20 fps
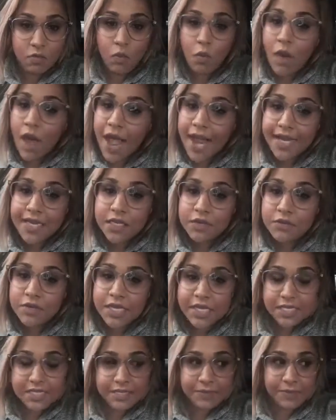Why do you
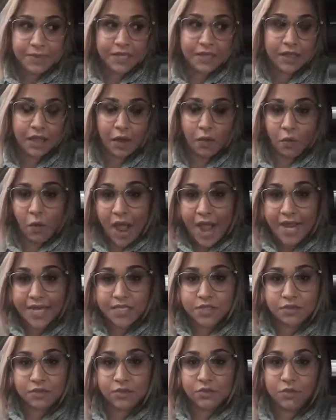need to be there?
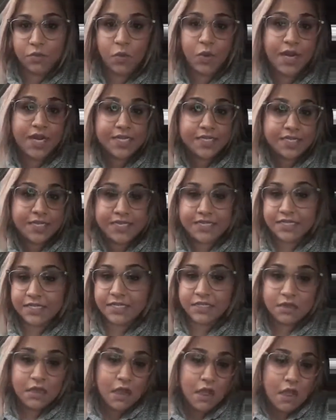What is
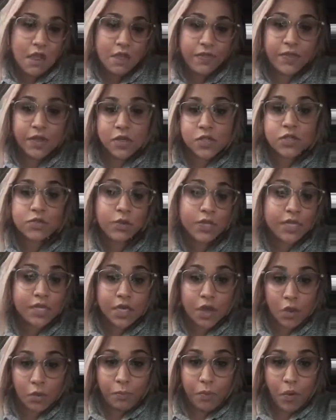this? There's
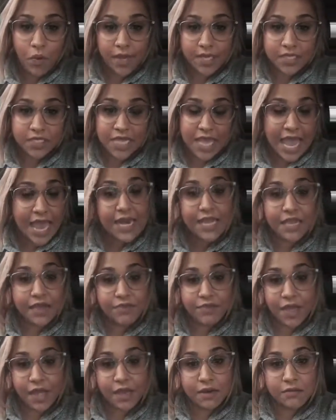really no point to any
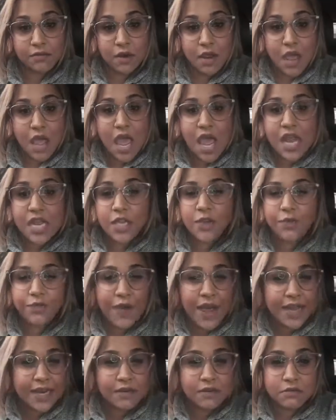of it. You
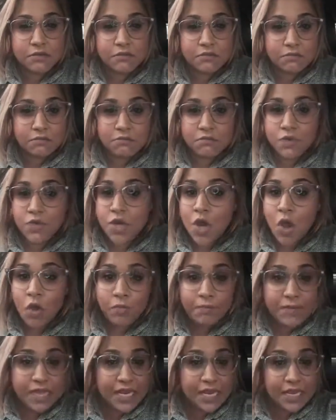find
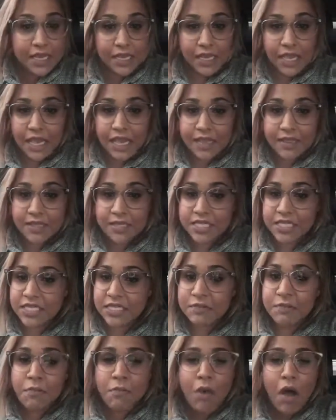no meaning in the
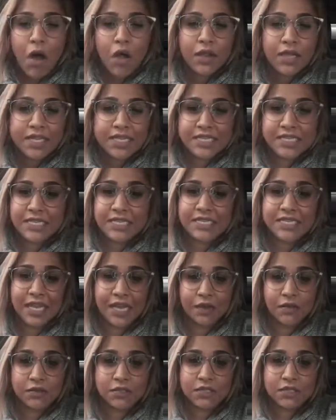smallest
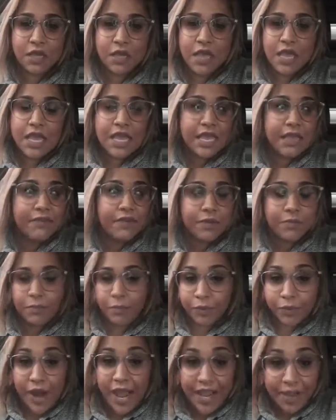details.
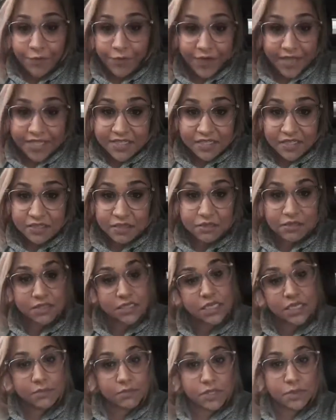Even breakfast
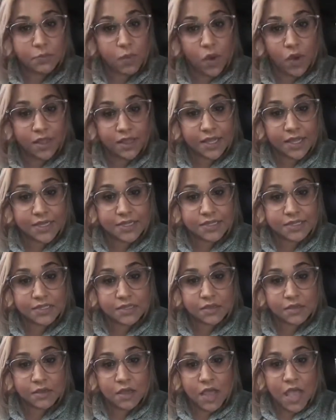seems pointless.